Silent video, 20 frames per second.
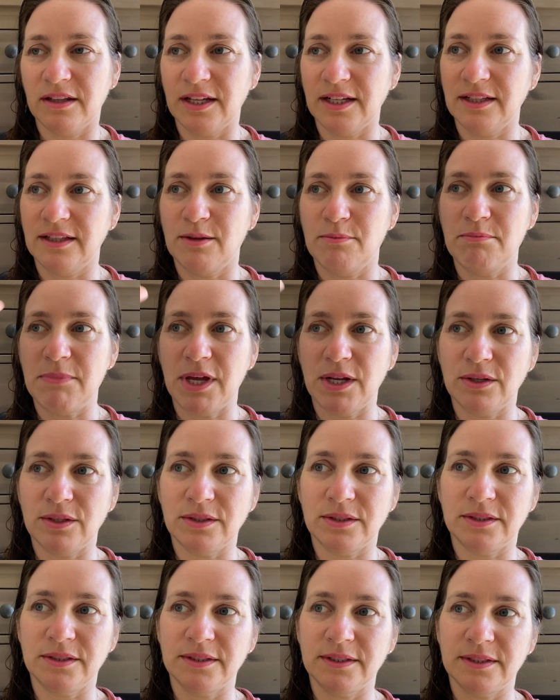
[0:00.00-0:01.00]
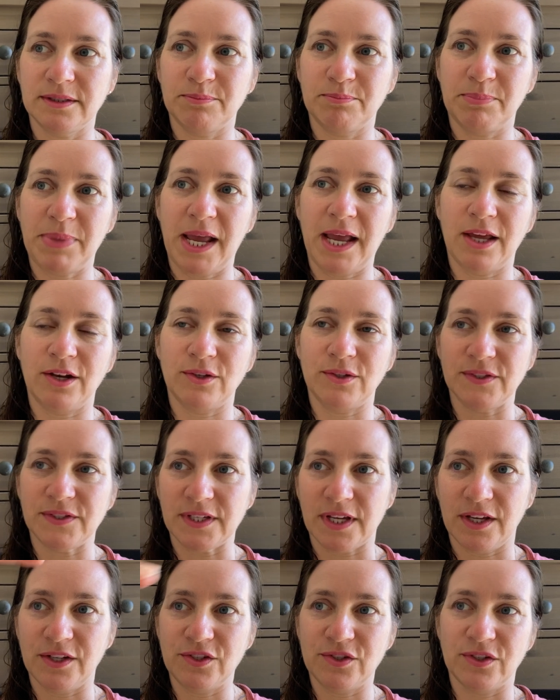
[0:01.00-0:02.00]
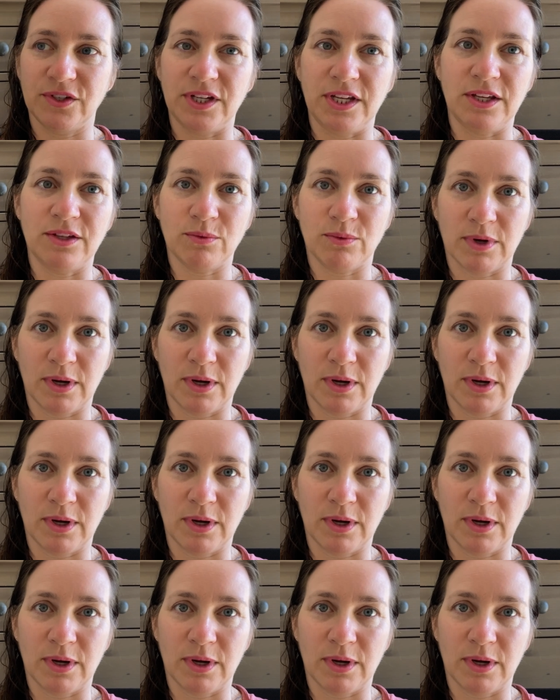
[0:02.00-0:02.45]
like the metals panels underneath